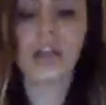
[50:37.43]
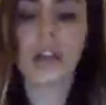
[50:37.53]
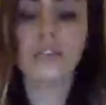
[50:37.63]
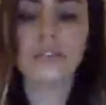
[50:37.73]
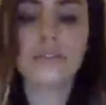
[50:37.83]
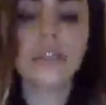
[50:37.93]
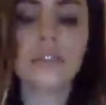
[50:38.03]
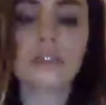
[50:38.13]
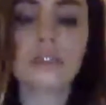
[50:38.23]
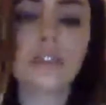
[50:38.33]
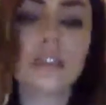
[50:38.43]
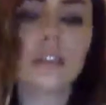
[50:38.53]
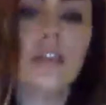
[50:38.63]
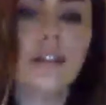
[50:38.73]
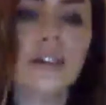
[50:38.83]
I would risk
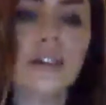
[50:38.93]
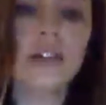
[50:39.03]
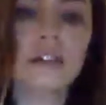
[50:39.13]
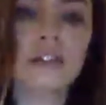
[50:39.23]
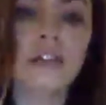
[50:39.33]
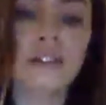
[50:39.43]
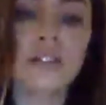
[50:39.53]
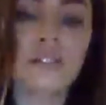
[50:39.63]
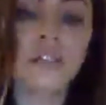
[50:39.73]
it all